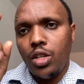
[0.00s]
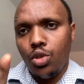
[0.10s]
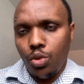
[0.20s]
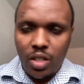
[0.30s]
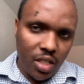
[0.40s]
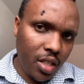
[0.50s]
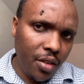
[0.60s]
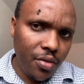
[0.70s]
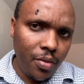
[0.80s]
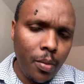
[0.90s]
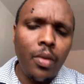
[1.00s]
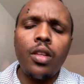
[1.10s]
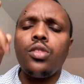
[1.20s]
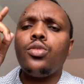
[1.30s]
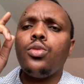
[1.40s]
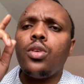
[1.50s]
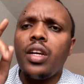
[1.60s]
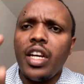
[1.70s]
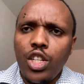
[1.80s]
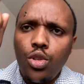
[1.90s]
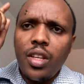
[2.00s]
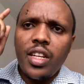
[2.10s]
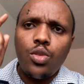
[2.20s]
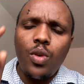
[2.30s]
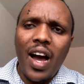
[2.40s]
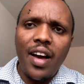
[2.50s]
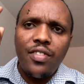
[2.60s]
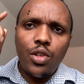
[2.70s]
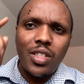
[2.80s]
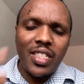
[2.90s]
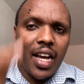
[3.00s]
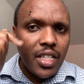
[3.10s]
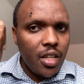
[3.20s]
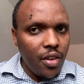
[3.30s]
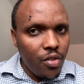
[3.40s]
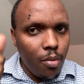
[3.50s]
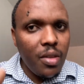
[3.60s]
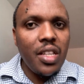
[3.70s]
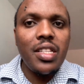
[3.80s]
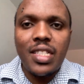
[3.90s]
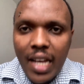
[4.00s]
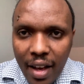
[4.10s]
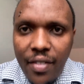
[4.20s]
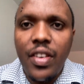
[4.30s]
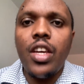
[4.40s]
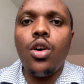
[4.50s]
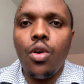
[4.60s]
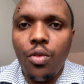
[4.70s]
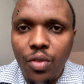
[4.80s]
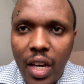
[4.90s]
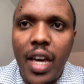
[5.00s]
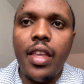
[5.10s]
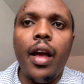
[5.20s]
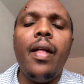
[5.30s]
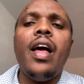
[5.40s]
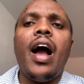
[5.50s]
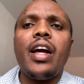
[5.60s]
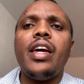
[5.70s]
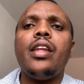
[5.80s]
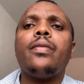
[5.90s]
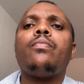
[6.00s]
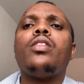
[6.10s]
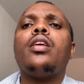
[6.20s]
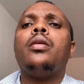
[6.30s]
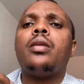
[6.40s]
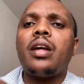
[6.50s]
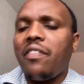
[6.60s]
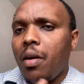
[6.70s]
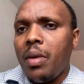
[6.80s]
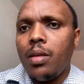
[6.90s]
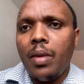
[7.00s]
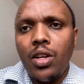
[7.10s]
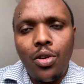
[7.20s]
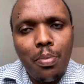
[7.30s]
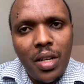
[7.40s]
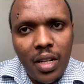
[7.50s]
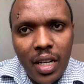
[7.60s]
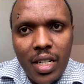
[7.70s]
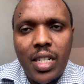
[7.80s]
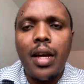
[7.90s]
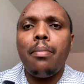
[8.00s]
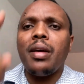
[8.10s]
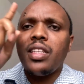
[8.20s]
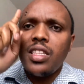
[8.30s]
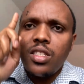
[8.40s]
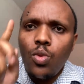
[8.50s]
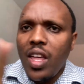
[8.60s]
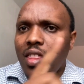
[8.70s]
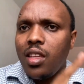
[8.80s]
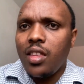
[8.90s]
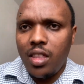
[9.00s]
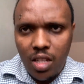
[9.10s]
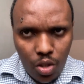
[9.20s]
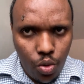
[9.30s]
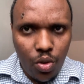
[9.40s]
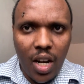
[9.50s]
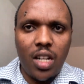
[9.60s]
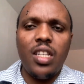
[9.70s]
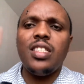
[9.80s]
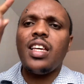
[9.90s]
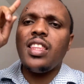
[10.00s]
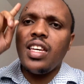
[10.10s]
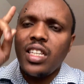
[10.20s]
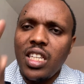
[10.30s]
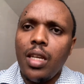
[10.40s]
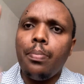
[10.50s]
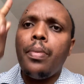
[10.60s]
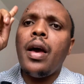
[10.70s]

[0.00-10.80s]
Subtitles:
to receive. So ensure that you have your search from the survey of Kenya. Again, government might not be great, but there's one thing that they do right, is that they keep